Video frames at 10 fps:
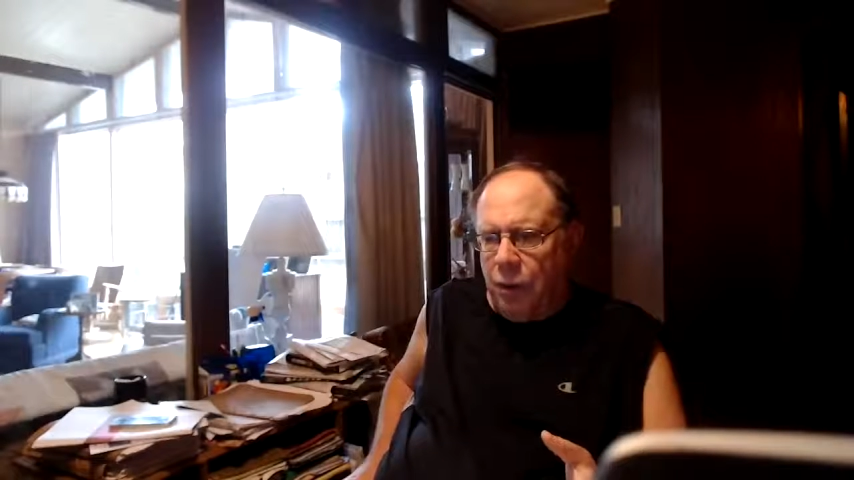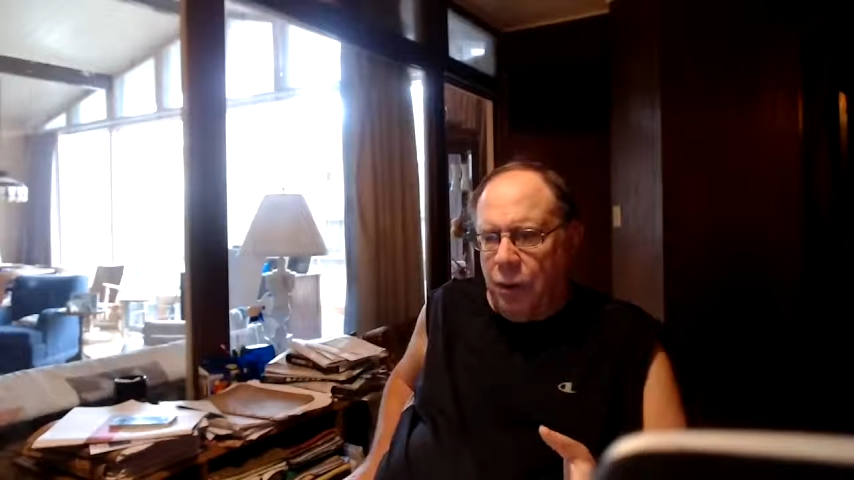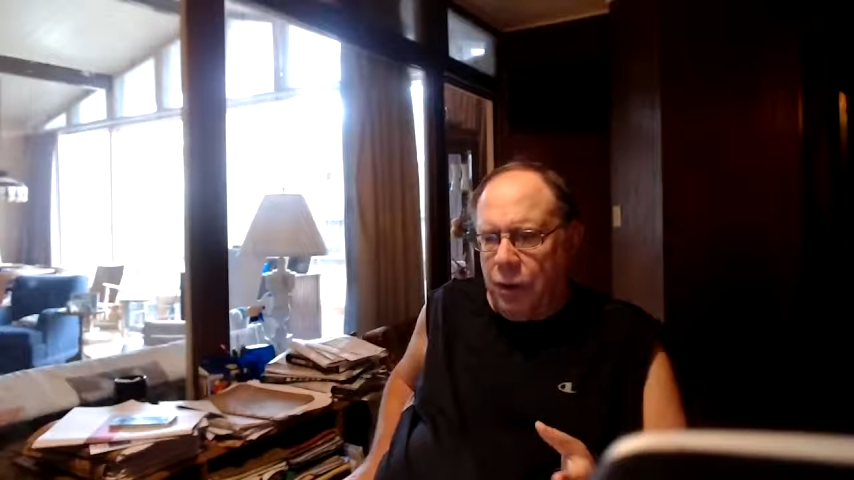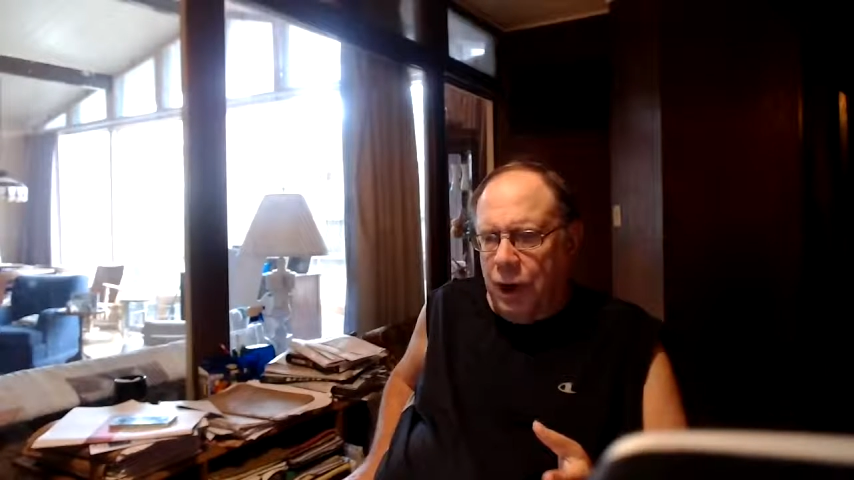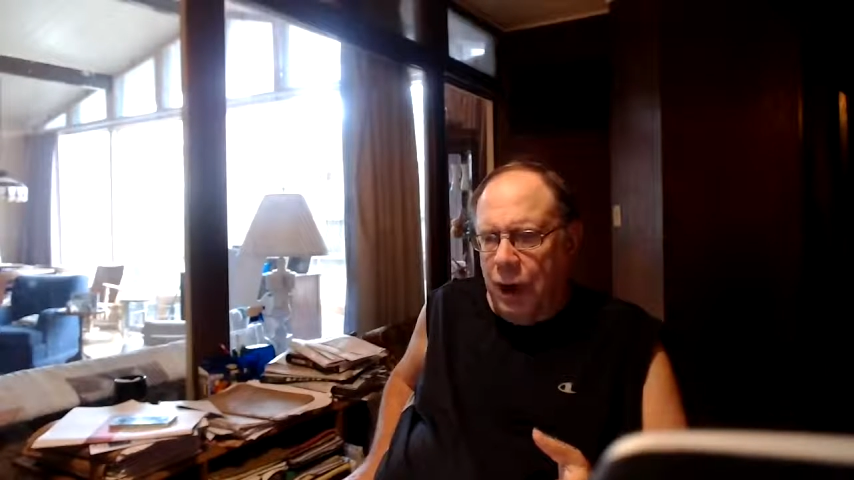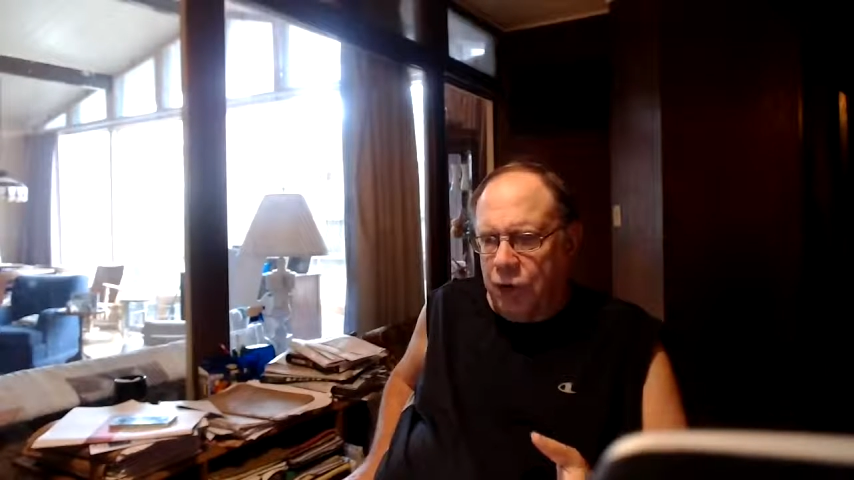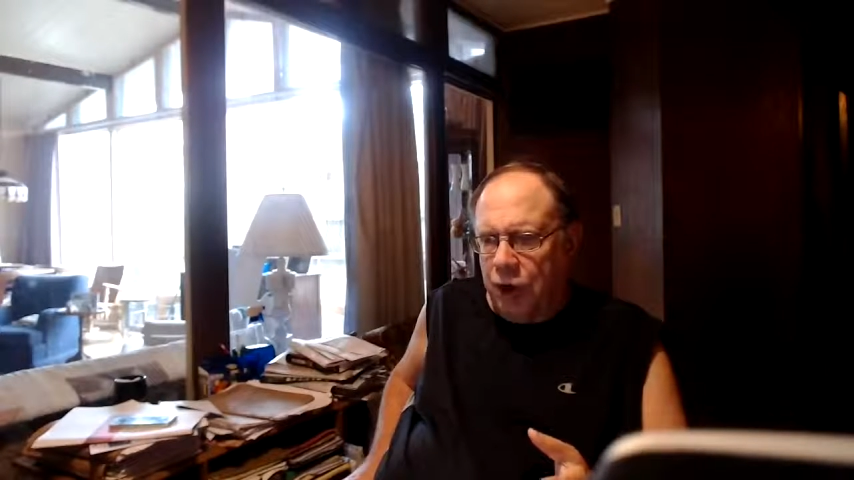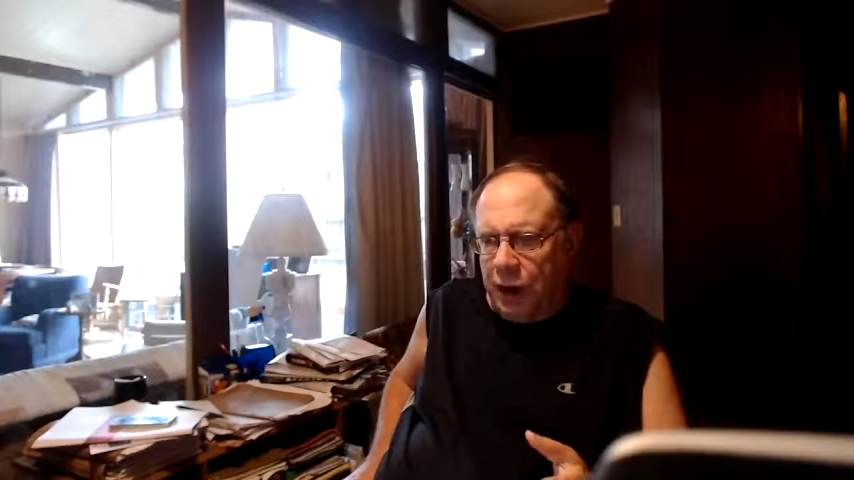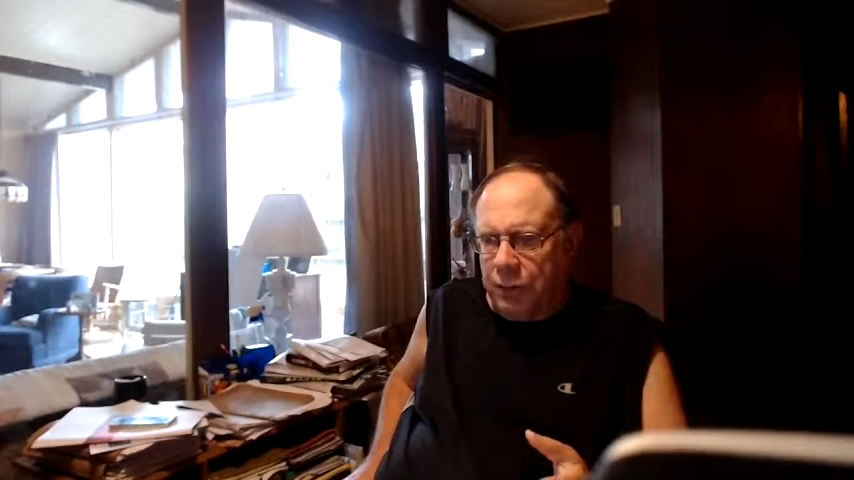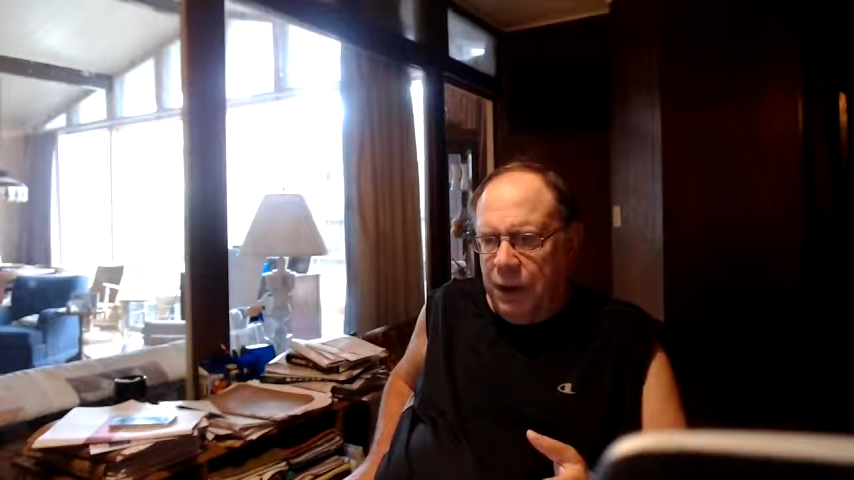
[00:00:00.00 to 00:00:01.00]
or
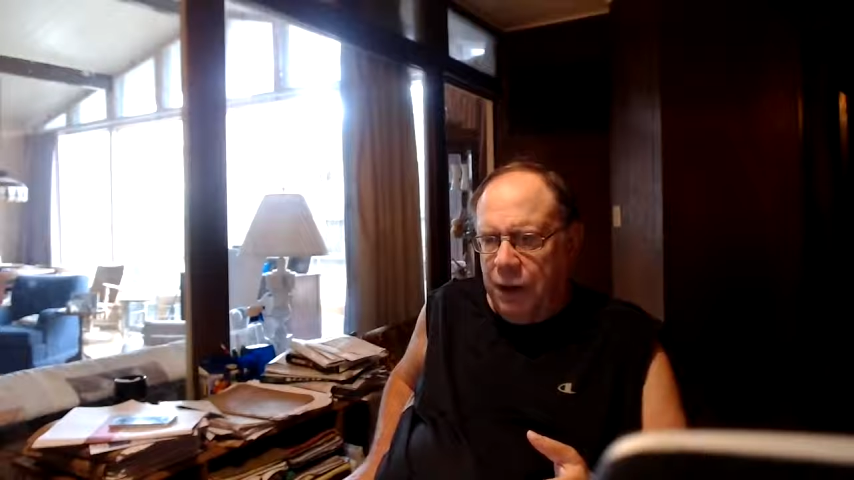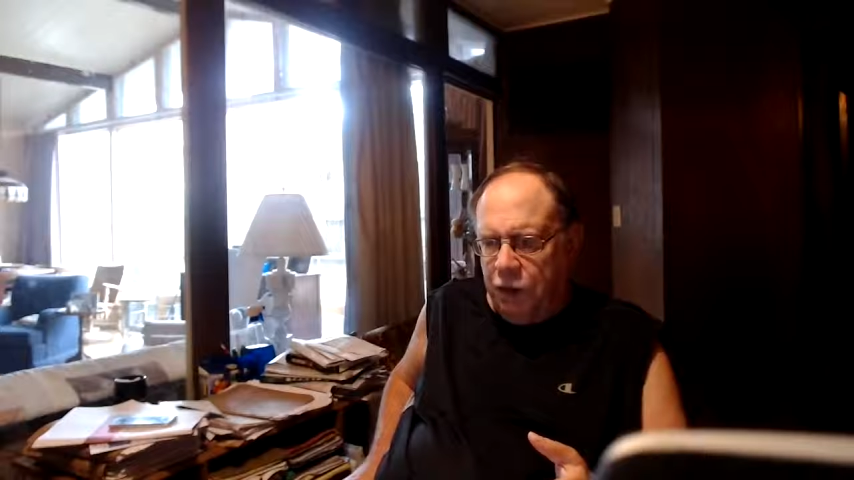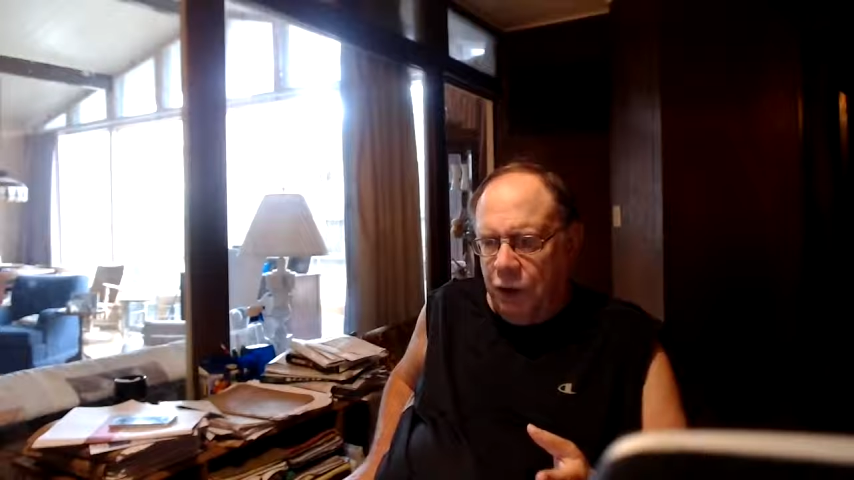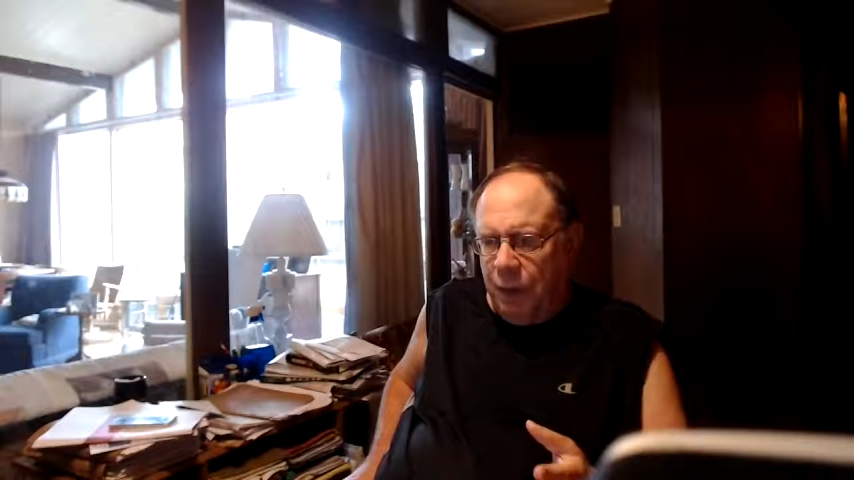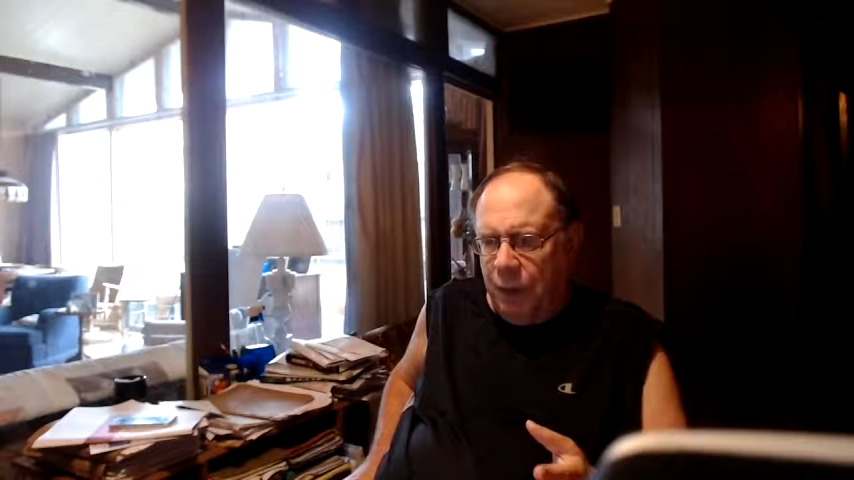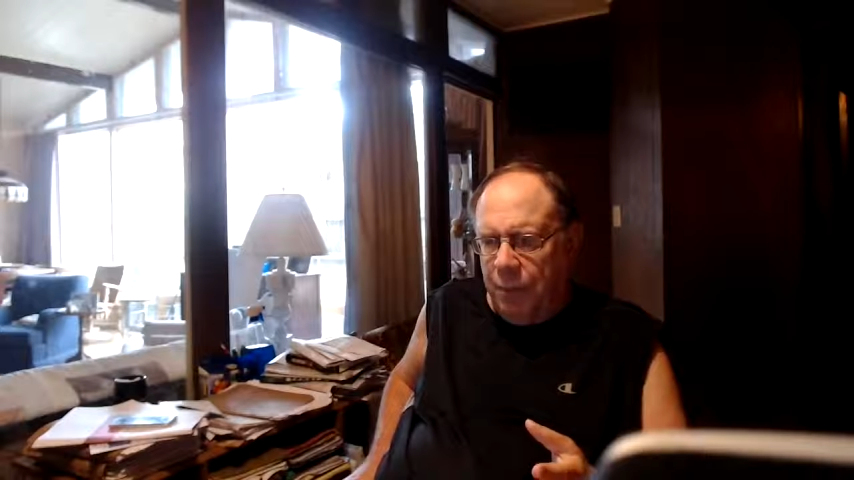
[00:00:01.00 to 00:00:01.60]
contact me in some.